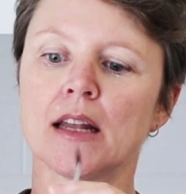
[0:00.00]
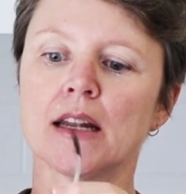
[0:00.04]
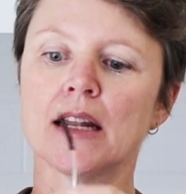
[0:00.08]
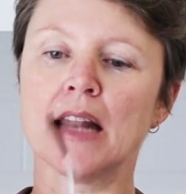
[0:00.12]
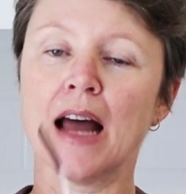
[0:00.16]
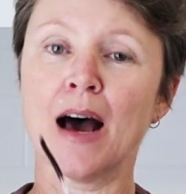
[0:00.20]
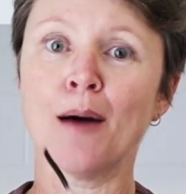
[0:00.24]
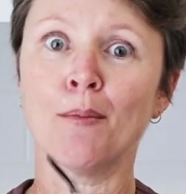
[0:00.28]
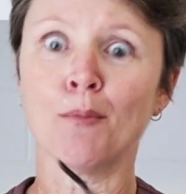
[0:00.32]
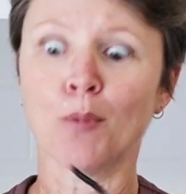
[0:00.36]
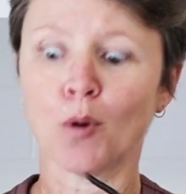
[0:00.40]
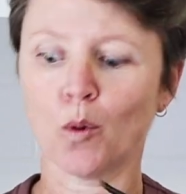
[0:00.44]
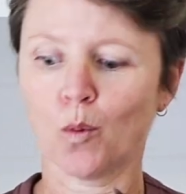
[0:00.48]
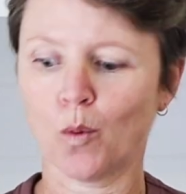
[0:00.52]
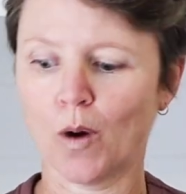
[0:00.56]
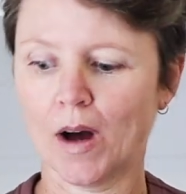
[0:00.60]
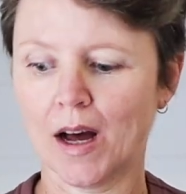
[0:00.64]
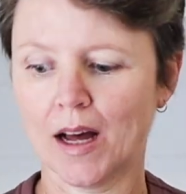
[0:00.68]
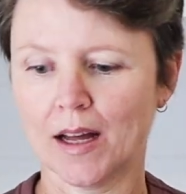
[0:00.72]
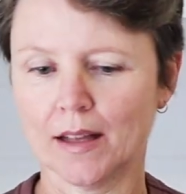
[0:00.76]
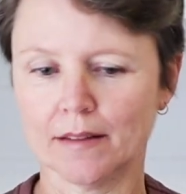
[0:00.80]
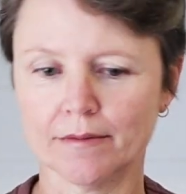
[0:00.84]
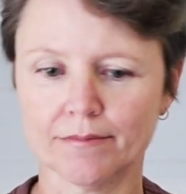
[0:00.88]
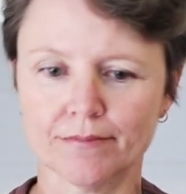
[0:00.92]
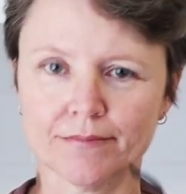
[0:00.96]
Number
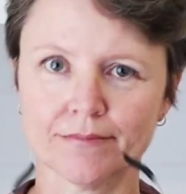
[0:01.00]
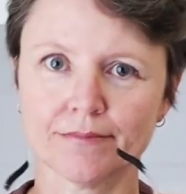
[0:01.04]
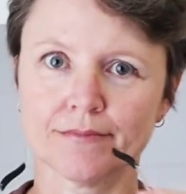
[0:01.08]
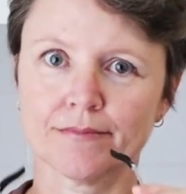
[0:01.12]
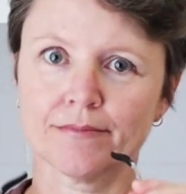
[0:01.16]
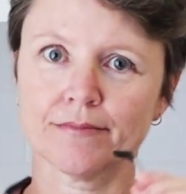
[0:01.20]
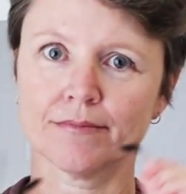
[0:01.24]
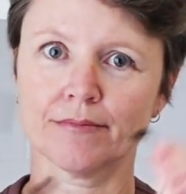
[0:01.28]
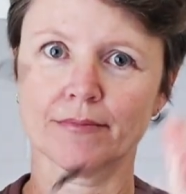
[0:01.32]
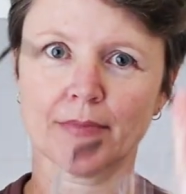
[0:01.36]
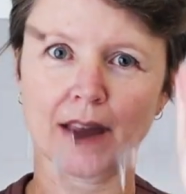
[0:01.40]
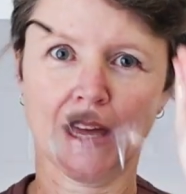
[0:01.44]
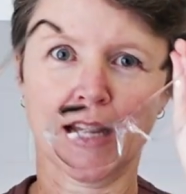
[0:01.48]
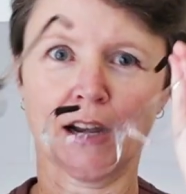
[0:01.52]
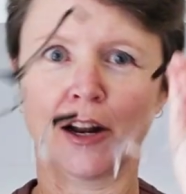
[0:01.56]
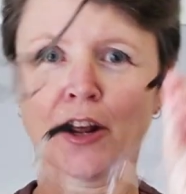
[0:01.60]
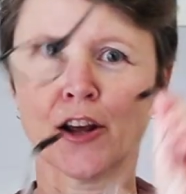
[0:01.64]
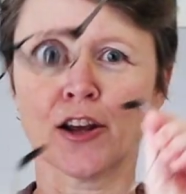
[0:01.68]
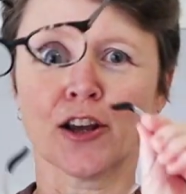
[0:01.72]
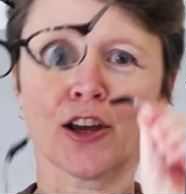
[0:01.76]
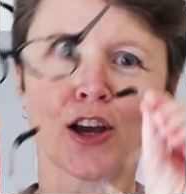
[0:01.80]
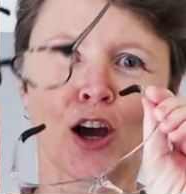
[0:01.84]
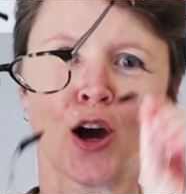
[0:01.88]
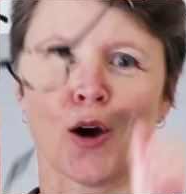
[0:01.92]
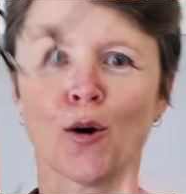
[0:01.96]
one, they
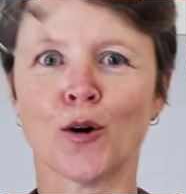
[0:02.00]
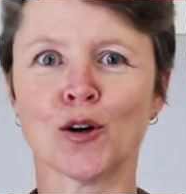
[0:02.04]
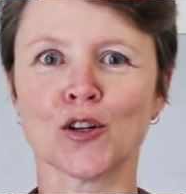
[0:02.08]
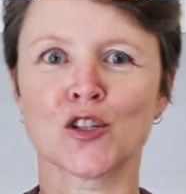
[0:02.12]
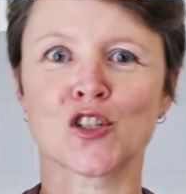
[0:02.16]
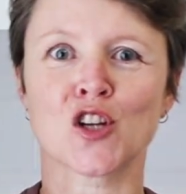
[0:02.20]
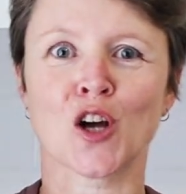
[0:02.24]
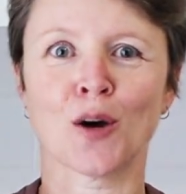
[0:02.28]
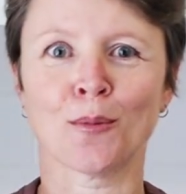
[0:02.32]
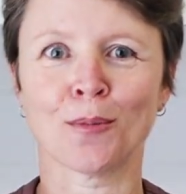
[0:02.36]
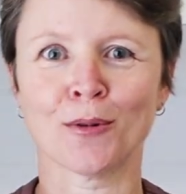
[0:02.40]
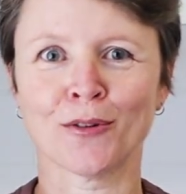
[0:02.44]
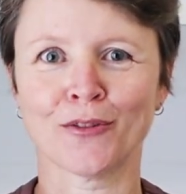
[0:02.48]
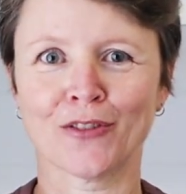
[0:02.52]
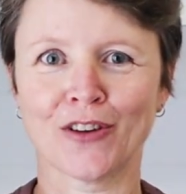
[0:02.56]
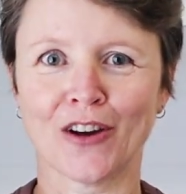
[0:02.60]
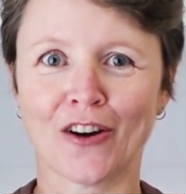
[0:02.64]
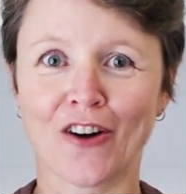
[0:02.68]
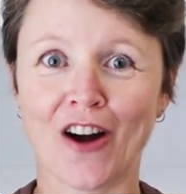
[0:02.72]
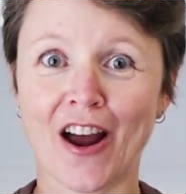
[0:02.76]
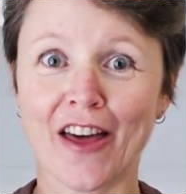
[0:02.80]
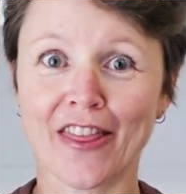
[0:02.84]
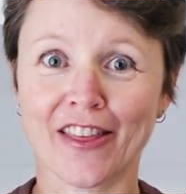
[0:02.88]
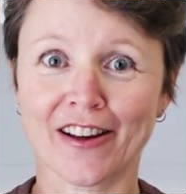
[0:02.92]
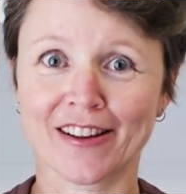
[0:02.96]
don't go on top of
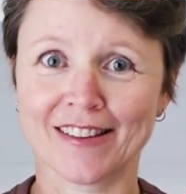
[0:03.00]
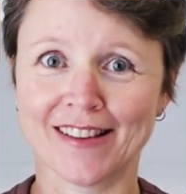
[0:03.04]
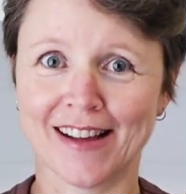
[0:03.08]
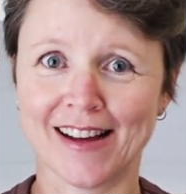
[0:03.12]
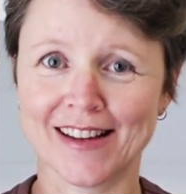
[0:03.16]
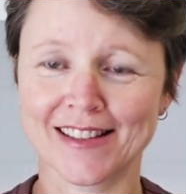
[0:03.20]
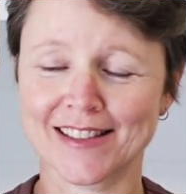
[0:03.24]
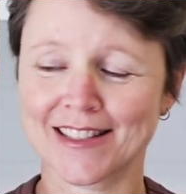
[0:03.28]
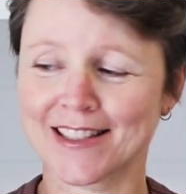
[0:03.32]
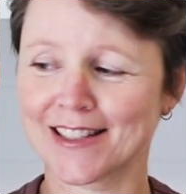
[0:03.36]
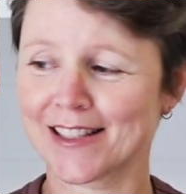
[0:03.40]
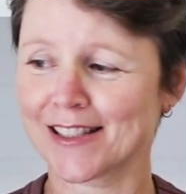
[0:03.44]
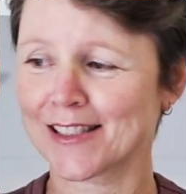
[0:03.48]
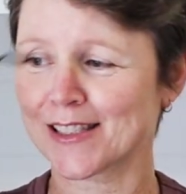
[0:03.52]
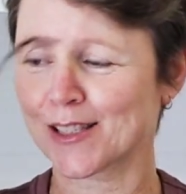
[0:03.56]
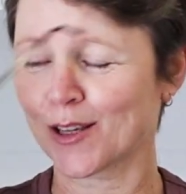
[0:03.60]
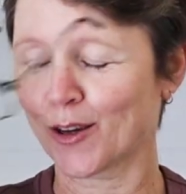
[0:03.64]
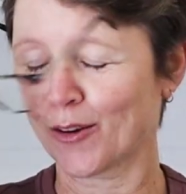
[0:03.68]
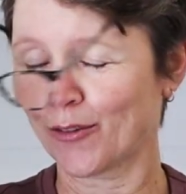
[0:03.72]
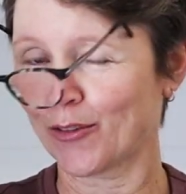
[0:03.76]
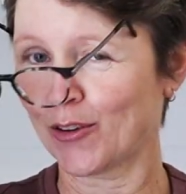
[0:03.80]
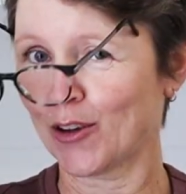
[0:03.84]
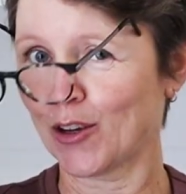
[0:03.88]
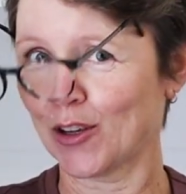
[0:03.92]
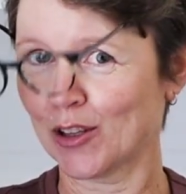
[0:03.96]
your other glasses, so
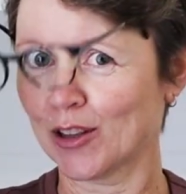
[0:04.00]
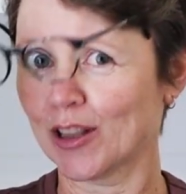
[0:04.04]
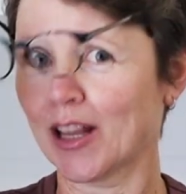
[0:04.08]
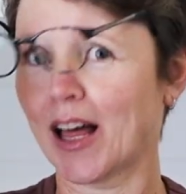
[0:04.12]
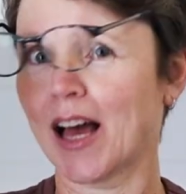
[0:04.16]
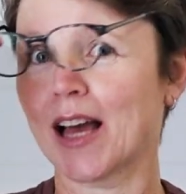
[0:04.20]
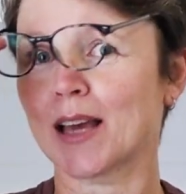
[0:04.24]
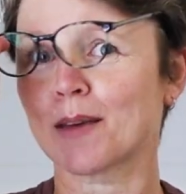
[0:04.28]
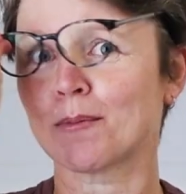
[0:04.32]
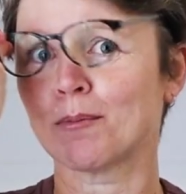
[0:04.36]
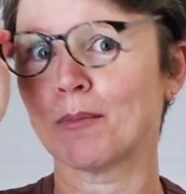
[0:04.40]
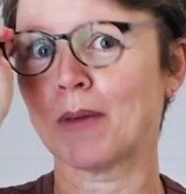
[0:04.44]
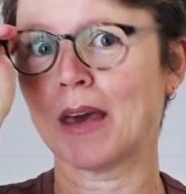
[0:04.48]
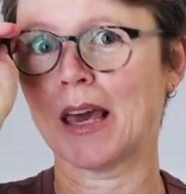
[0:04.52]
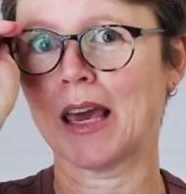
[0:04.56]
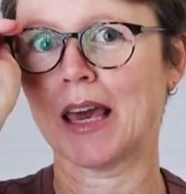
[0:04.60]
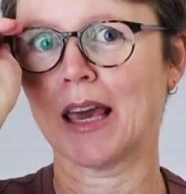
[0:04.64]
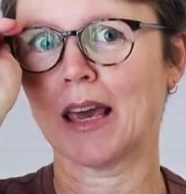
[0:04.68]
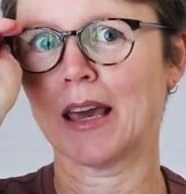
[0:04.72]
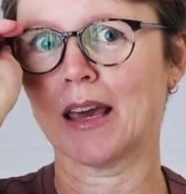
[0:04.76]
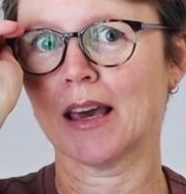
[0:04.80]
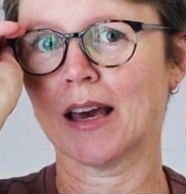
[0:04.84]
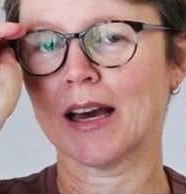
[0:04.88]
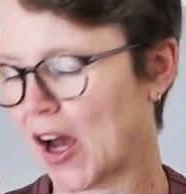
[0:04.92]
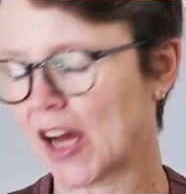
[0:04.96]
if you, like
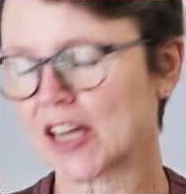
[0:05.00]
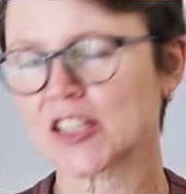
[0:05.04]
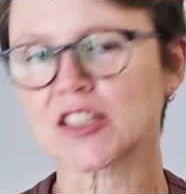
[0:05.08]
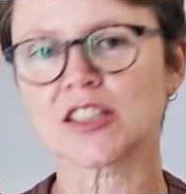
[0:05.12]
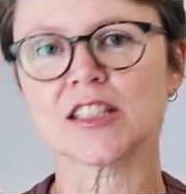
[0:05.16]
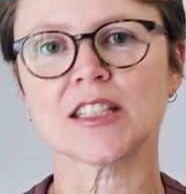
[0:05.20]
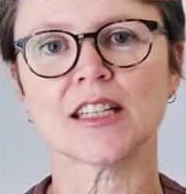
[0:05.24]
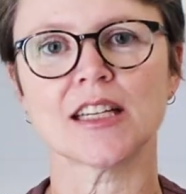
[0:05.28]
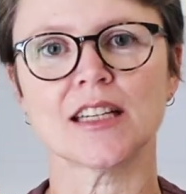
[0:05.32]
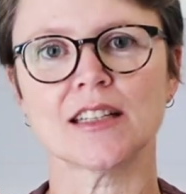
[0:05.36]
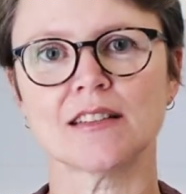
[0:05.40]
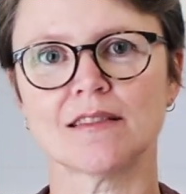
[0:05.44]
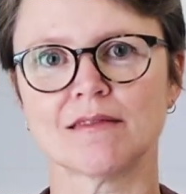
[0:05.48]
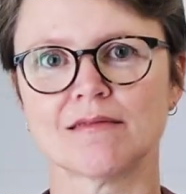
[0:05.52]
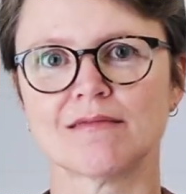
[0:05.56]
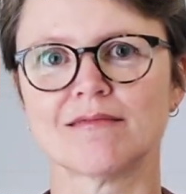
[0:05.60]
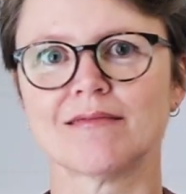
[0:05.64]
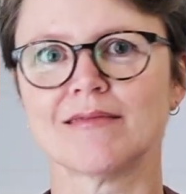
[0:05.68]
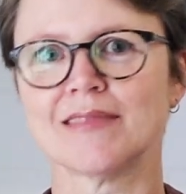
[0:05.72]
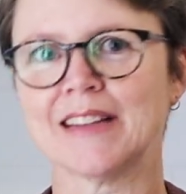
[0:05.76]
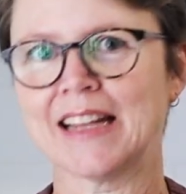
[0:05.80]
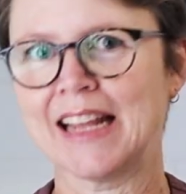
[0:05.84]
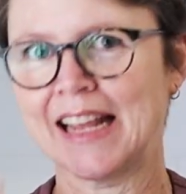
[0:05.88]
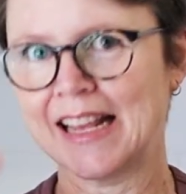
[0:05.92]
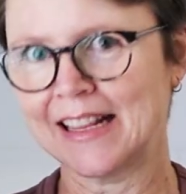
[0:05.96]
me, I actually
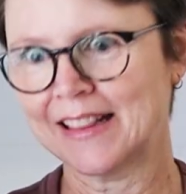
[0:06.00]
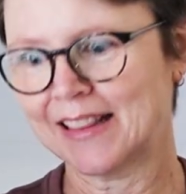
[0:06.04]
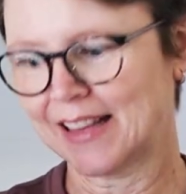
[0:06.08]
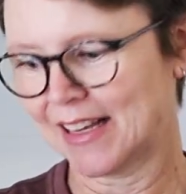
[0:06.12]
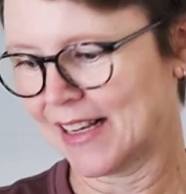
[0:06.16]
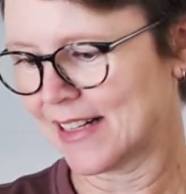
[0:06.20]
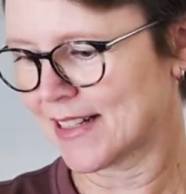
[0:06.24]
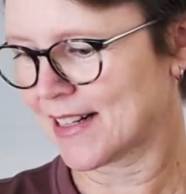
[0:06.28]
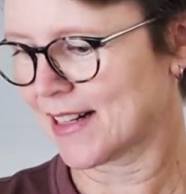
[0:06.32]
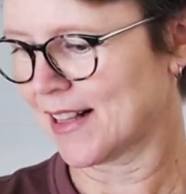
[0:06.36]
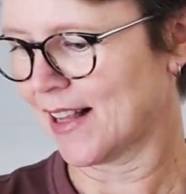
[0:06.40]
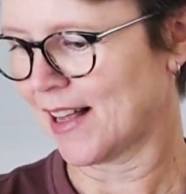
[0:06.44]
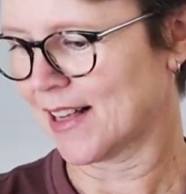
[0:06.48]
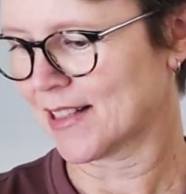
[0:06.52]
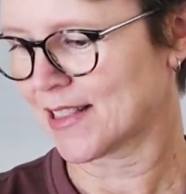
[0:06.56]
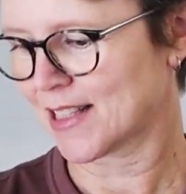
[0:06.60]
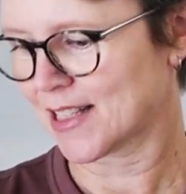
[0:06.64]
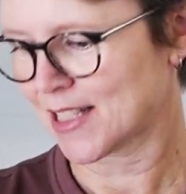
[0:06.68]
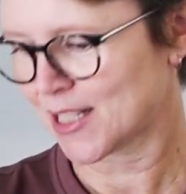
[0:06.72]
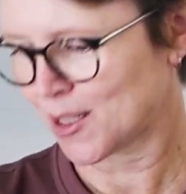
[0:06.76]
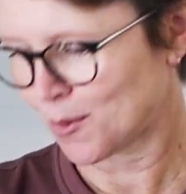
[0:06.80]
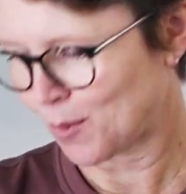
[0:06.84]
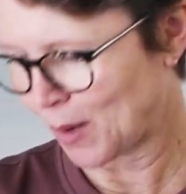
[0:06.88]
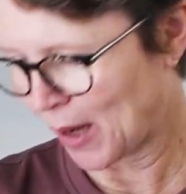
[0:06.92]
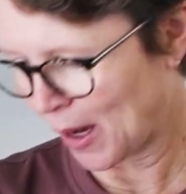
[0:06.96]
need these
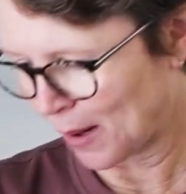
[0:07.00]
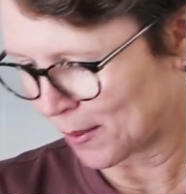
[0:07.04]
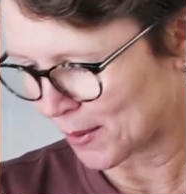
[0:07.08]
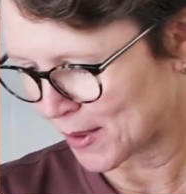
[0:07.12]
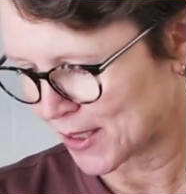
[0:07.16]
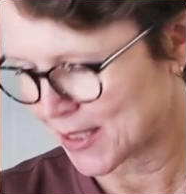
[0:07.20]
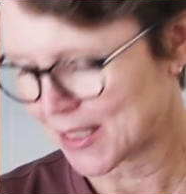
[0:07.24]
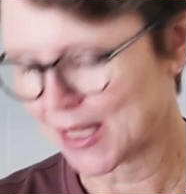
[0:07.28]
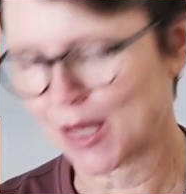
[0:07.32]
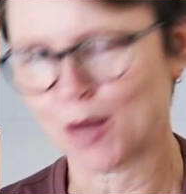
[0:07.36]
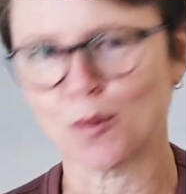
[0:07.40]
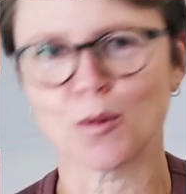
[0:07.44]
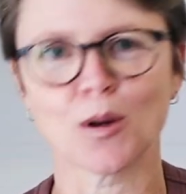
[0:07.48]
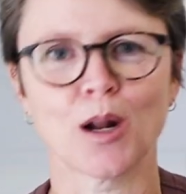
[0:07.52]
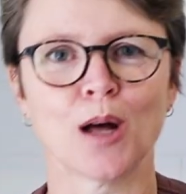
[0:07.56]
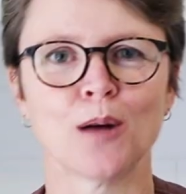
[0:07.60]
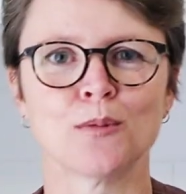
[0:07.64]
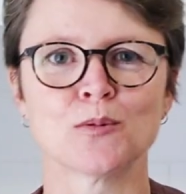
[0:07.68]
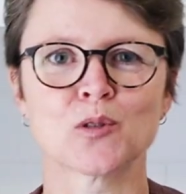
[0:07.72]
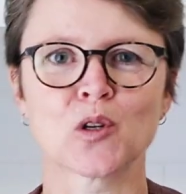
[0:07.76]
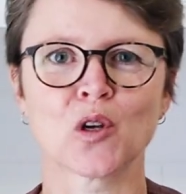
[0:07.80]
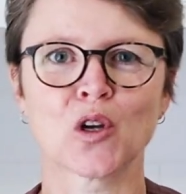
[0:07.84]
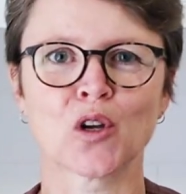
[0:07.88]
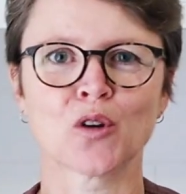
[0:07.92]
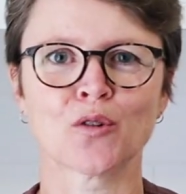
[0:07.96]
glasses to be able to see what
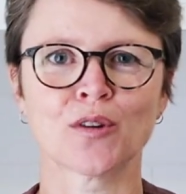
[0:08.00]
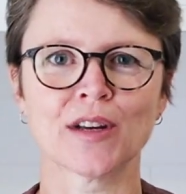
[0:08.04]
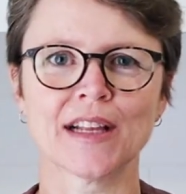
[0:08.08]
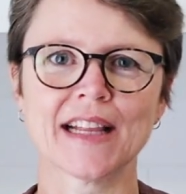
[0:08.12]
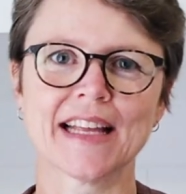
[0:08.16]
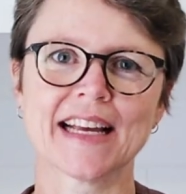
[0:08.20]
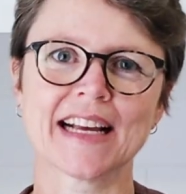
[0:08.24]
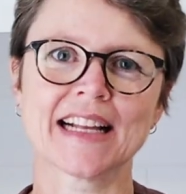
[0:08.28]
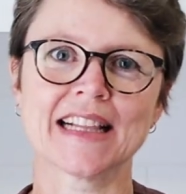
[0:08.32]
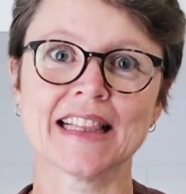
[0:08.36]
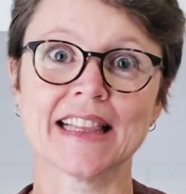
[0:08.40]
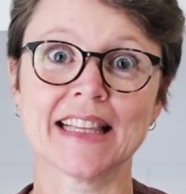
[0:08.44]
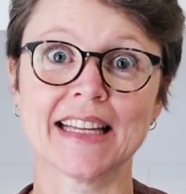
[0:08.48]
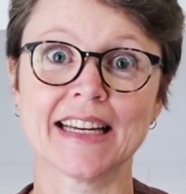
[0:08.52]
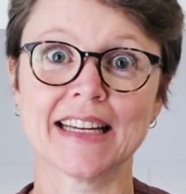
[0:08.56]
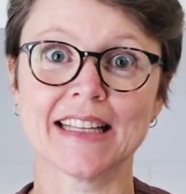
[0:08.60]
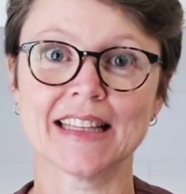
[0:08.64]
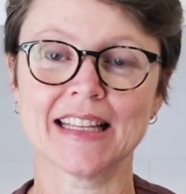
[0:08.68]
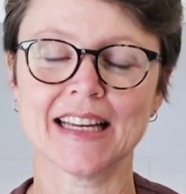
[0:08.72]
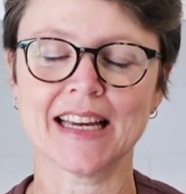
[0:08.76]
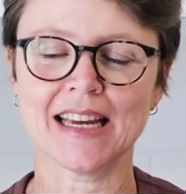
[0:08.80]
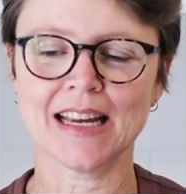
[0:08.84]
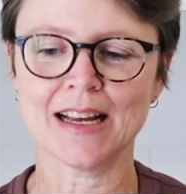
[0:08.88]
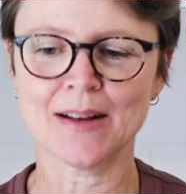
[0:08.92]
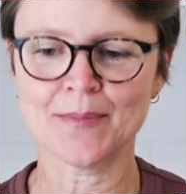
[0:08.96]
I'm doing really
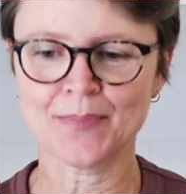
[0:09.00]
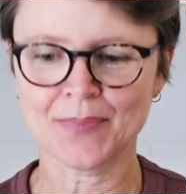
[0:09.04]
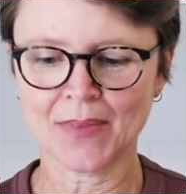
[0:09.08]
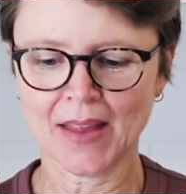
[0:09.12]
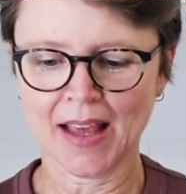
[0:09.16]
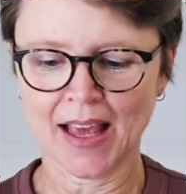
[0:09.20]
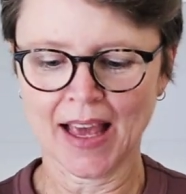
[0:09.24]
clearly,